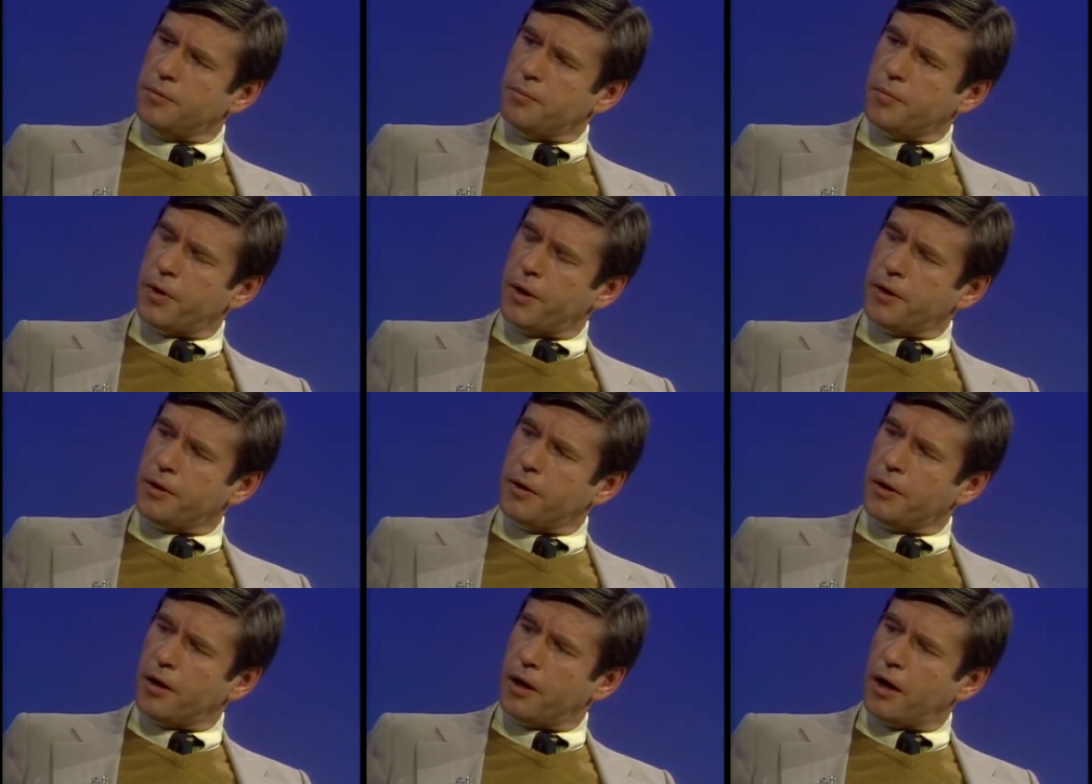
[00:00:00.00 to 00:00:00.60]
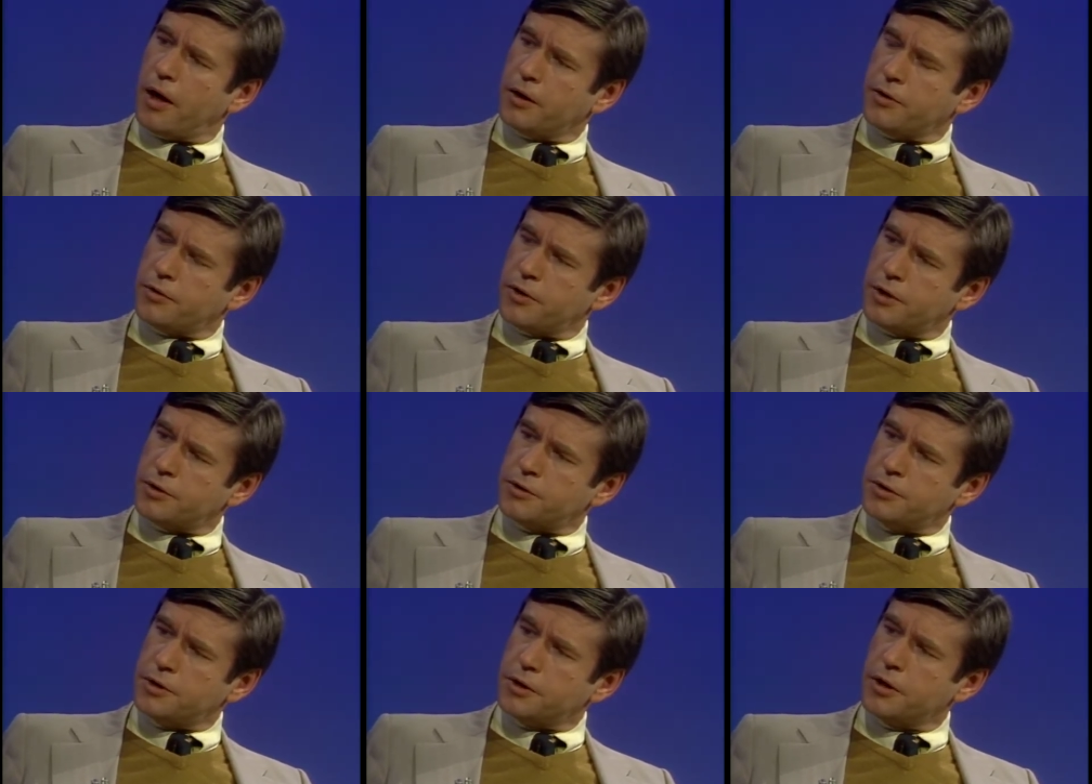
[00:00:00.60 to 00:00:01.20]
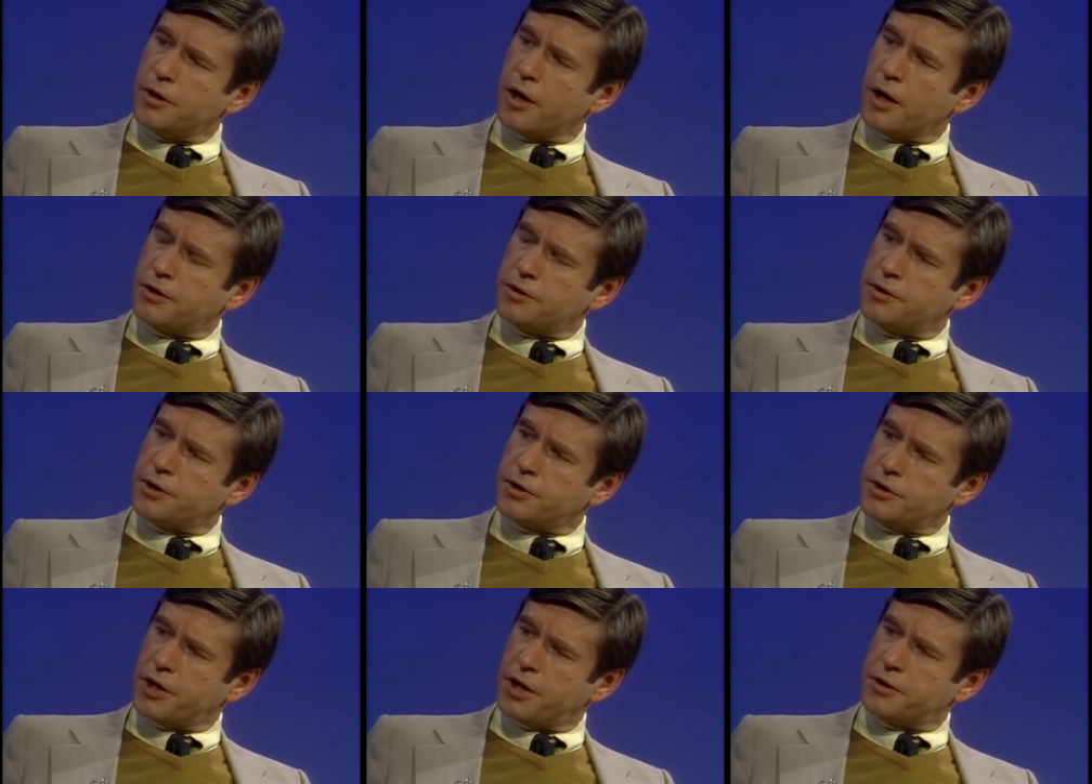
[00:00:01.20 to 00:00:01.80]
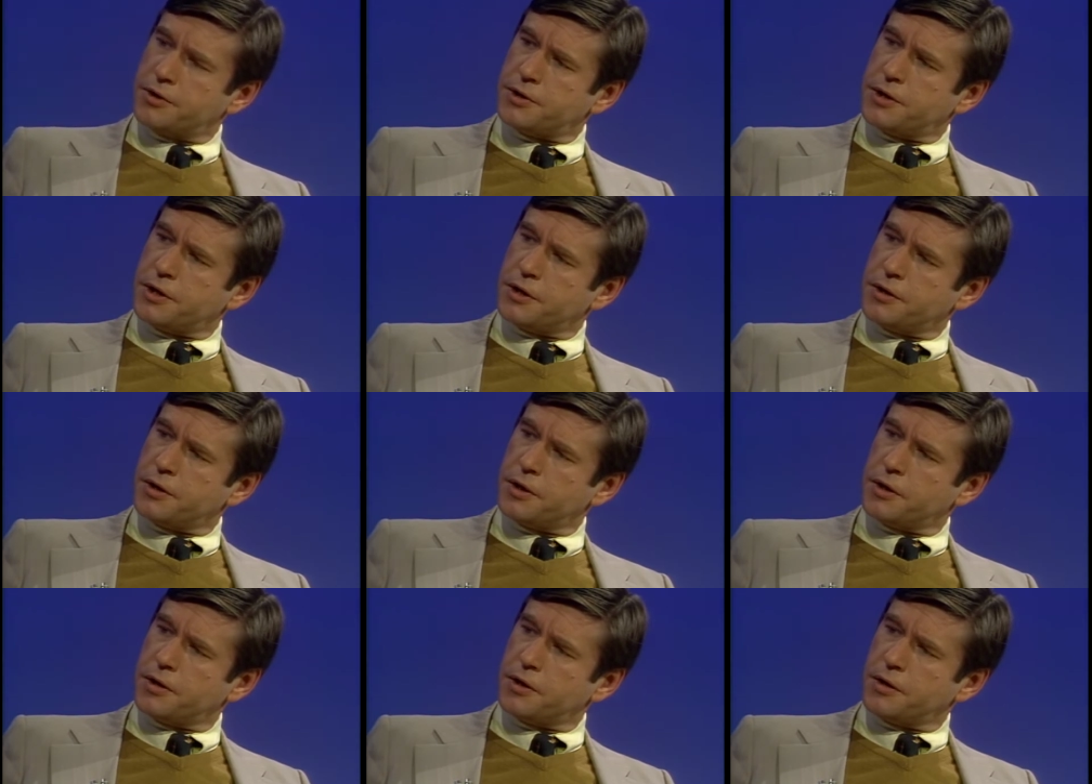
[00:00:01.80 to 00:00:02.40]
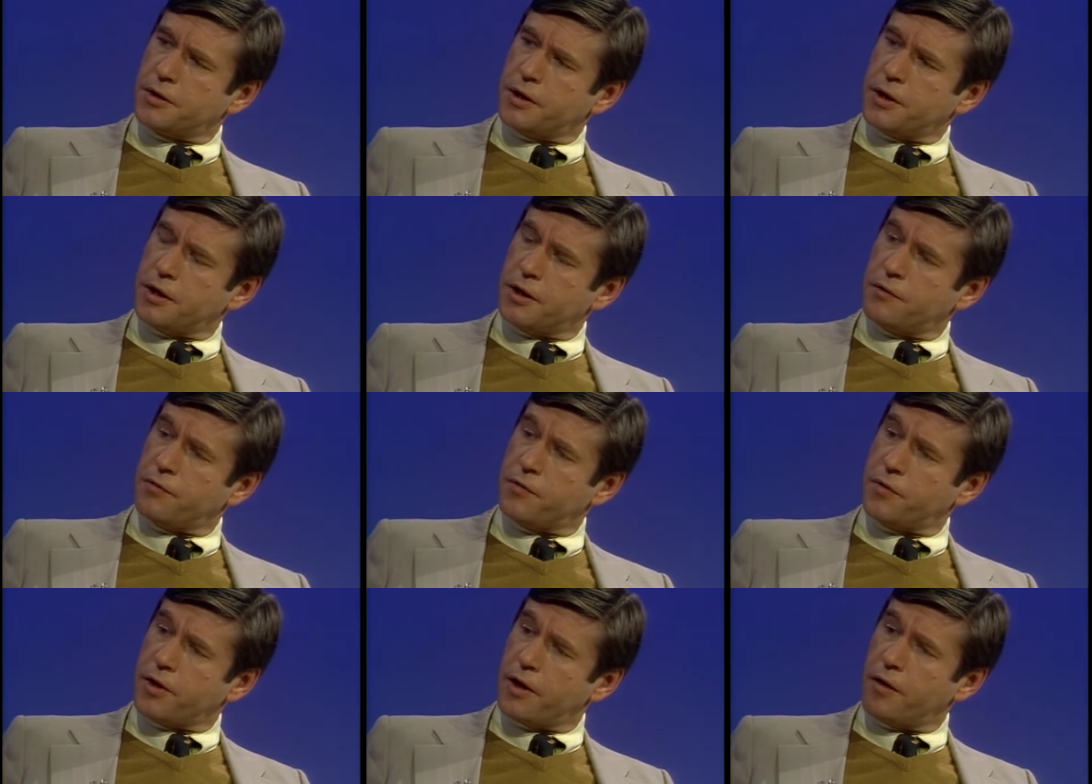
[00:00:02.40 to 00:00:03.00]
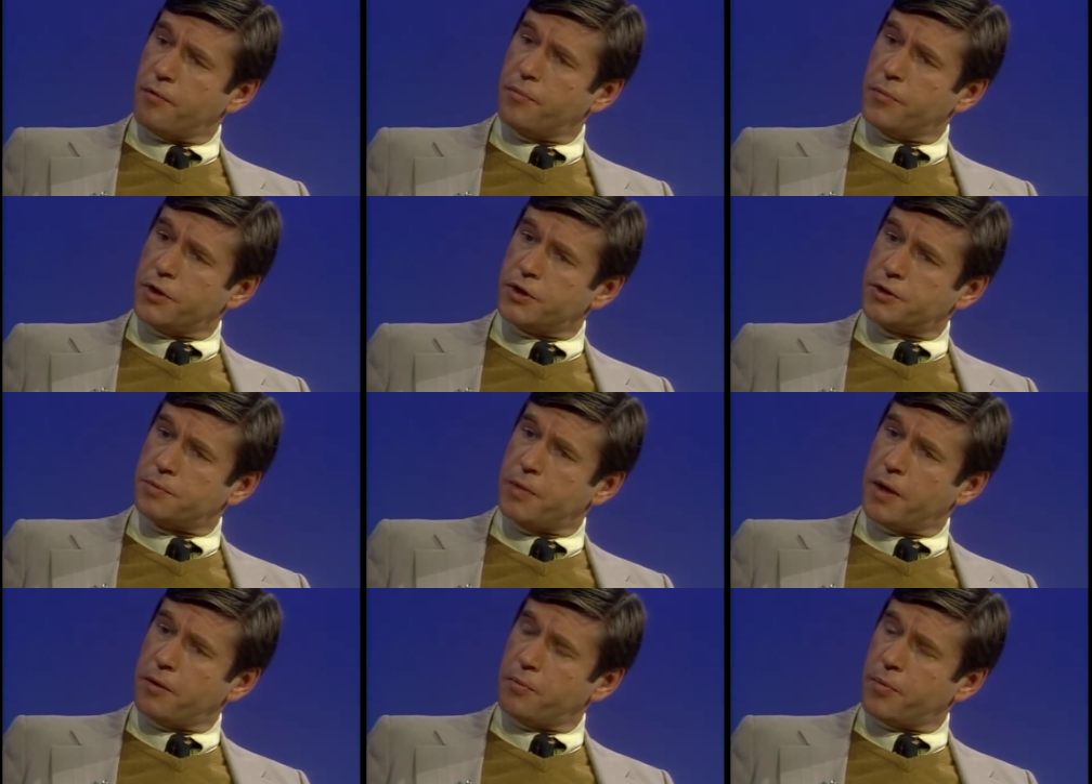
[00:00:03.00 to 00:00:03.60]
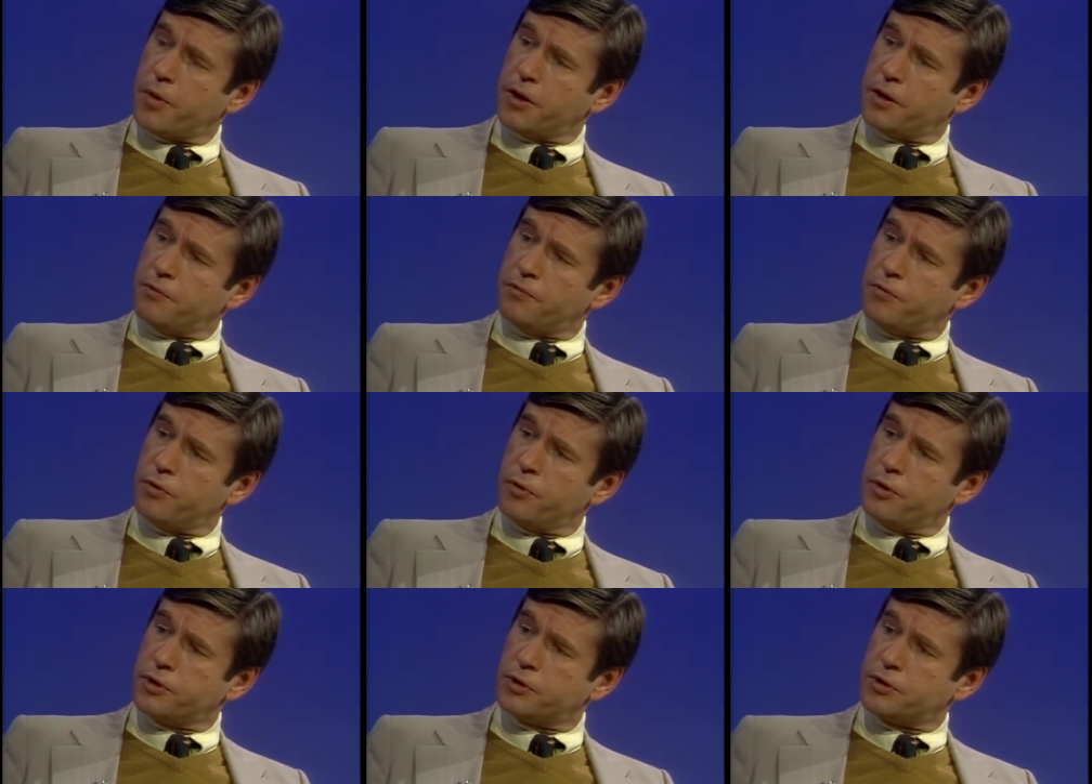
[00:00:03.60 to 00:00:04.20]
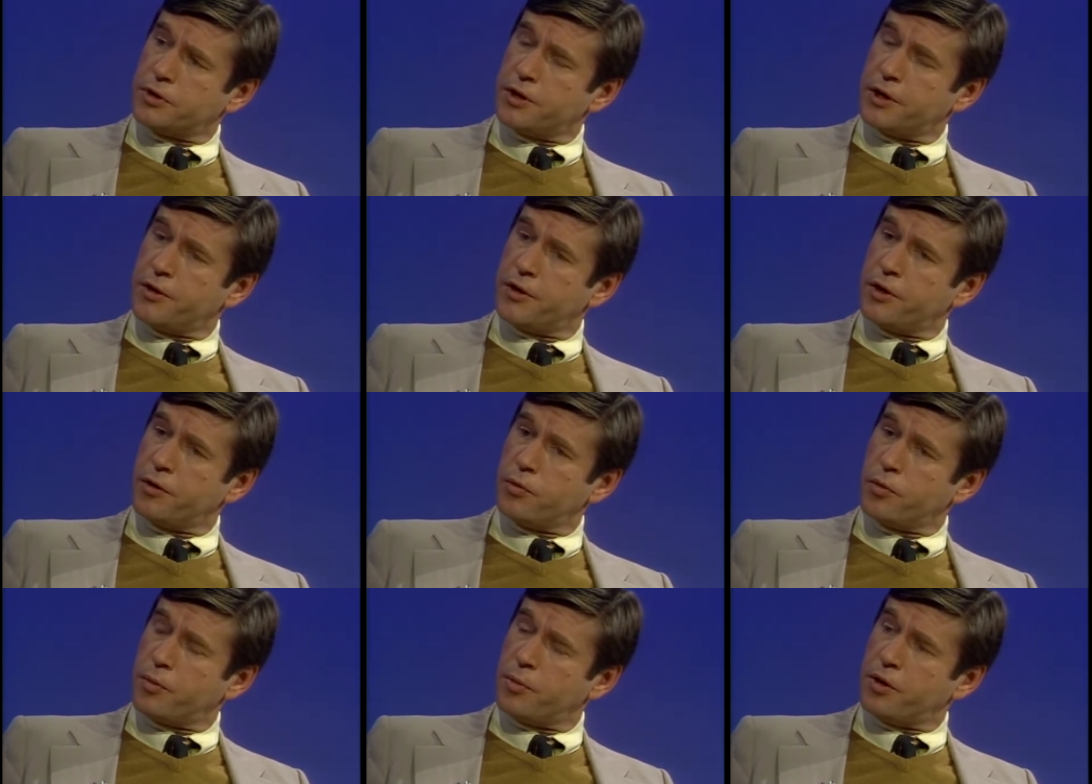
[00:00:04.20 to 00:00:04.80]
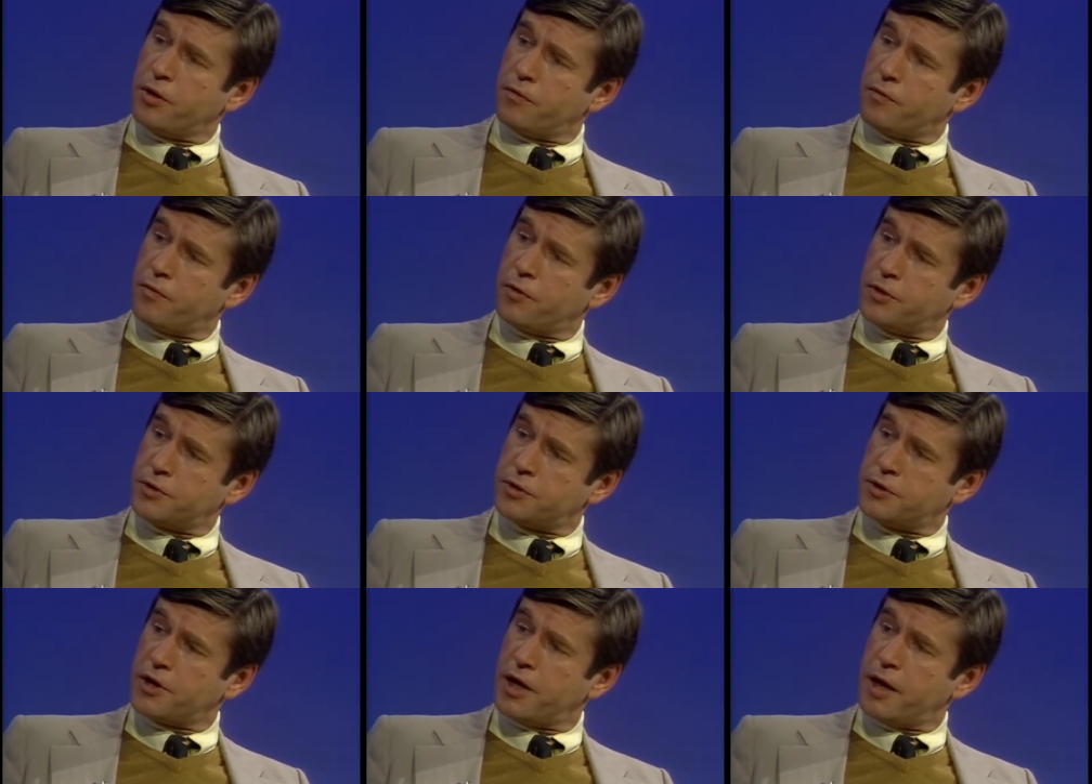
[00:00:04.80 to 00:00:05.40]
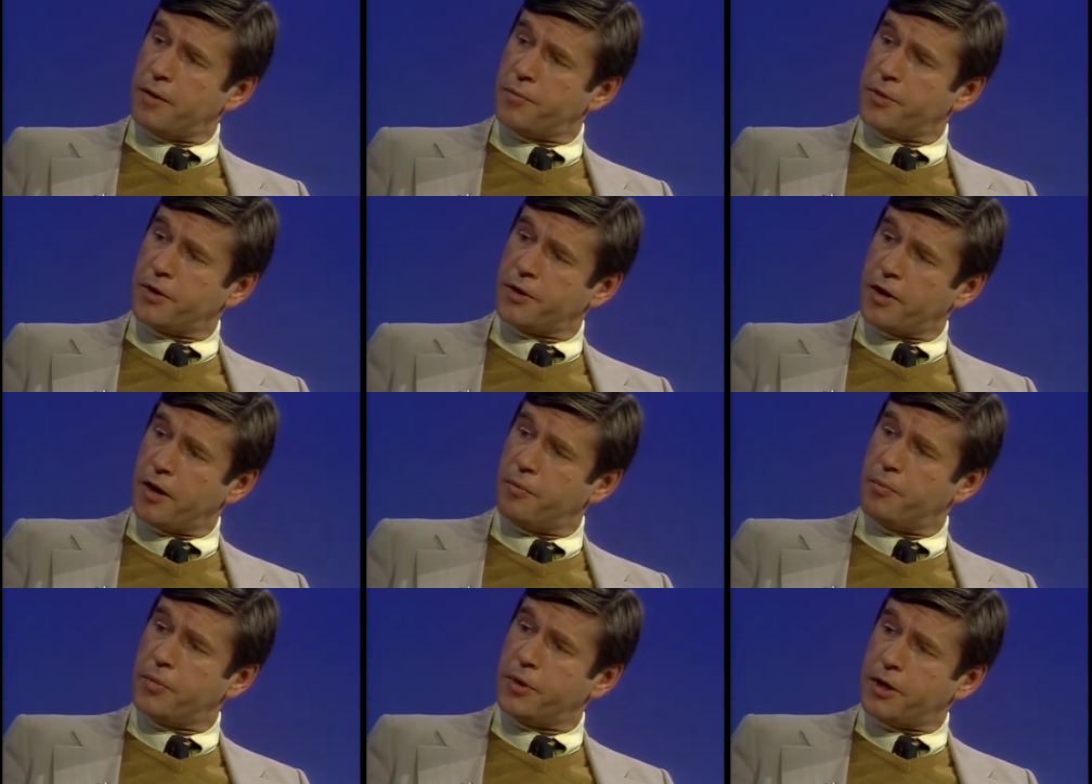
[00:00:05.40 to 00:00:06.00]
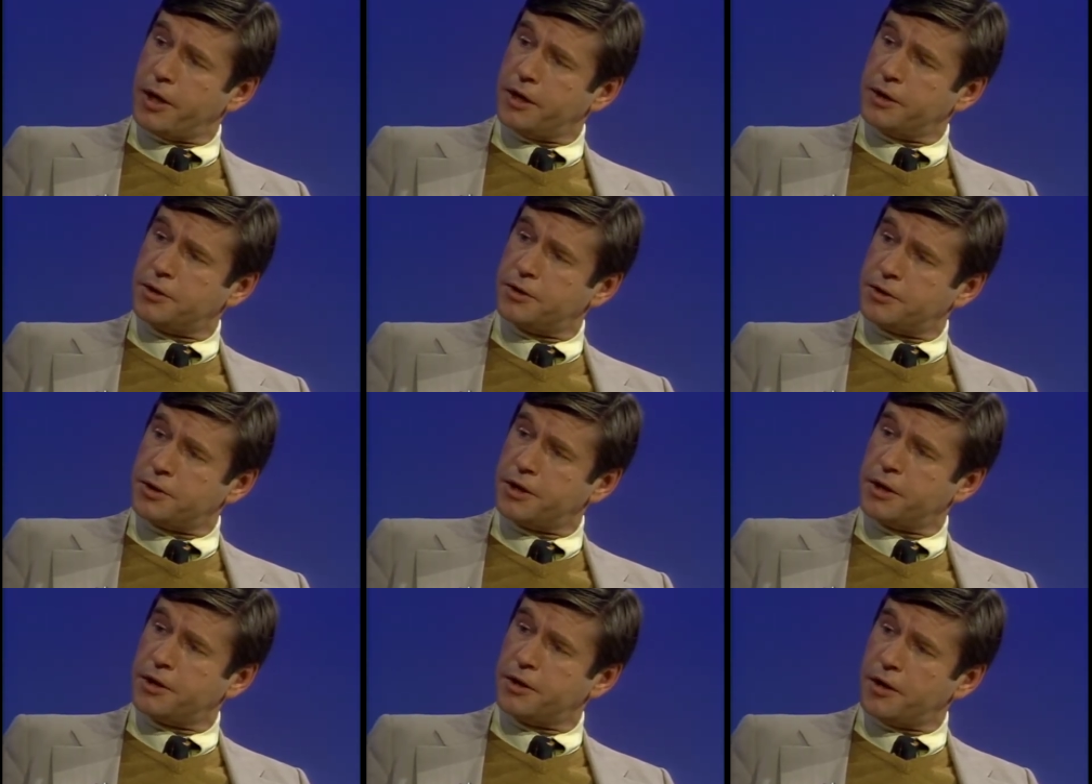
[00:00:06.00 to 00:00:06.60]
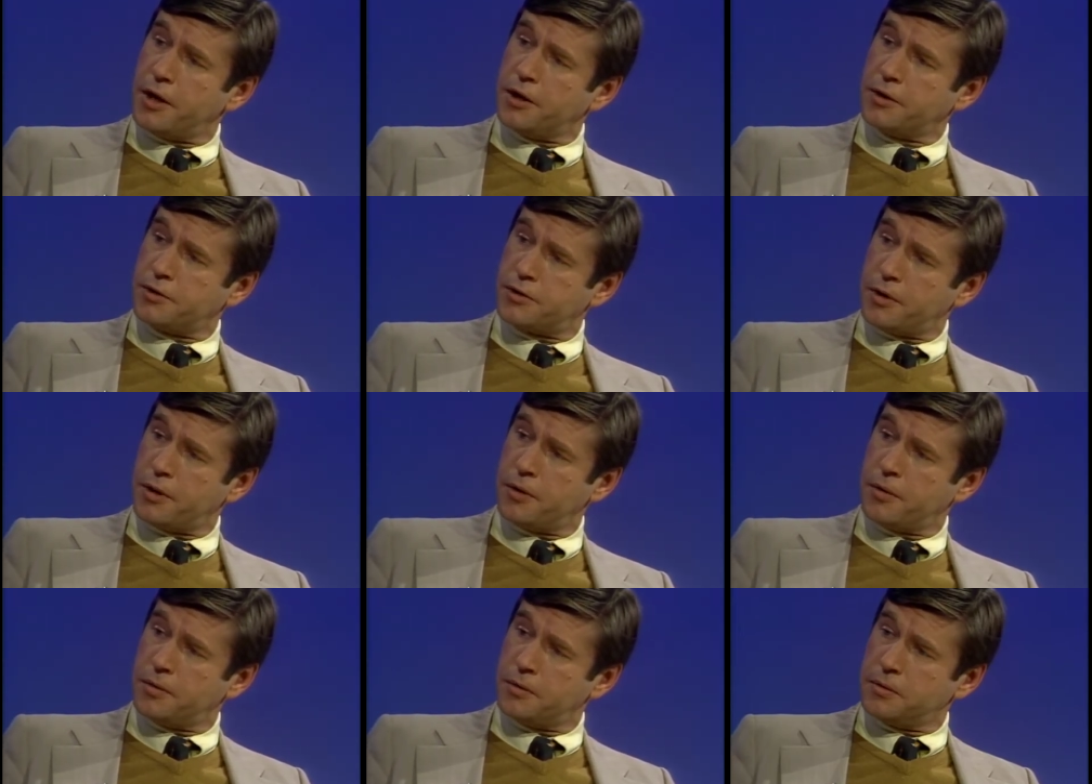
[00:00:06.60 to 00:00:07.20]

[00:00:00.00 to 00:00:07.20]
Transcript: But I trust you're not suggesting that uh, if the government spent money foolishly, that it would be the first time that a government agency had done so.